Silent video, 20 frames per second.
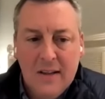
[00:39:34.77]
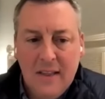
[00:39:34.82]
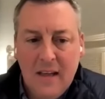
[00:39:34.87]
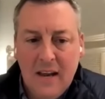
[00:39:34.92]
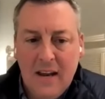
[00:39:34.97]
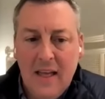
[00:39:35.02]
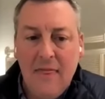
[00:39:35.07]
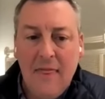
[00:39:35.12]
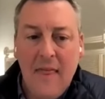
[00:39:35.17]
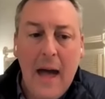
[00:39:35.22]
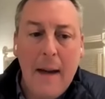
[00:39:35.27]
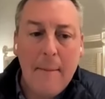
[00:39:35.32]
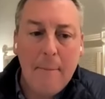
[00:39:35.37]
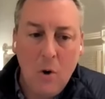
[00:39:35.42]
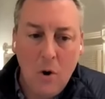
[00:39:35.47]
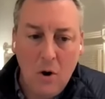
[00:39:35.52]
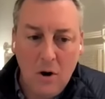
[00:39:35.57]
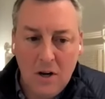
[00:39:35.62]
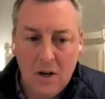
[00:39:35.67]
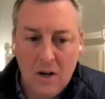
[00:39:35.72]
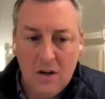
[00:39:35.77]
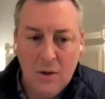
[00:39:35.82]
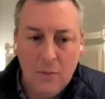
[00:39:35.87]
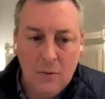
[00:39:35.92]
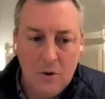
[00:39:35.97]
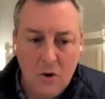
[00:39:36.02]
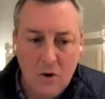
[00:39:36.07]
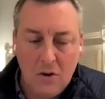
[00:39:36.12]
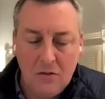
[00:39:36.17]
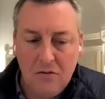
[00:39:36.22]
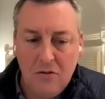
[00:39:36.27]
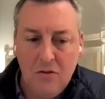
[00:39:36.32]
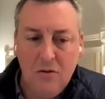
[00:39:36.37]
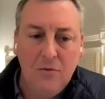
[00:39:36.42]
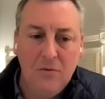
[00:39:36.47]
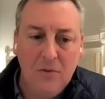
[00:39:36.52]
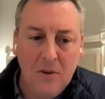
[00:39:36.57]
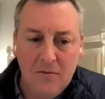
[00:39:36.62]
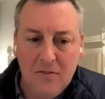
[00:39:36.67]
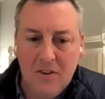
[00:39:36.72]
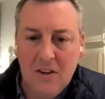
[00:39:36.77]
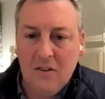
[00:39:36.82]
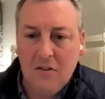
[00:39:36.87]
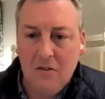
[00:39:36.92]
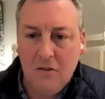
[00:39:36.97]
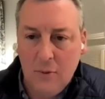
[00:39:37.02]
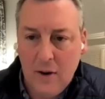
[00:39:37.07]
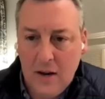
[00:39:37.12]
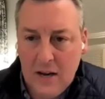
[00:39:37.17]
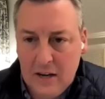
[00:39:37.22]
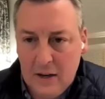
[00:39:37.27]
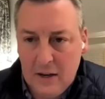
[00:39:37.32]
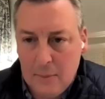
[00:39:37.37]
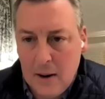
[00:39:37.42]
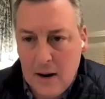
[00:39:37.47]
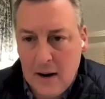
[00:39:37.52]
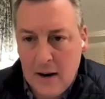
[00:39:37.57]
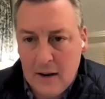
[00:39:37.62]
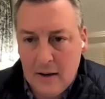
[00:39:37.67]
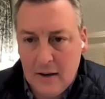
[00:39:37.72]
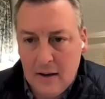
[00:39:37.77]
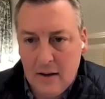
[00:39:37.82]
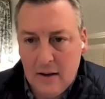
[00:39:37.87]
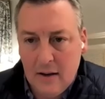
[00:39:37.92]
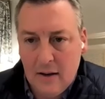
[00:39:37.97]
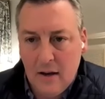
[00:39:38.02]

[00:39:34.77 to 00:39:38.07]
that in that market it would cost 250 to 280 by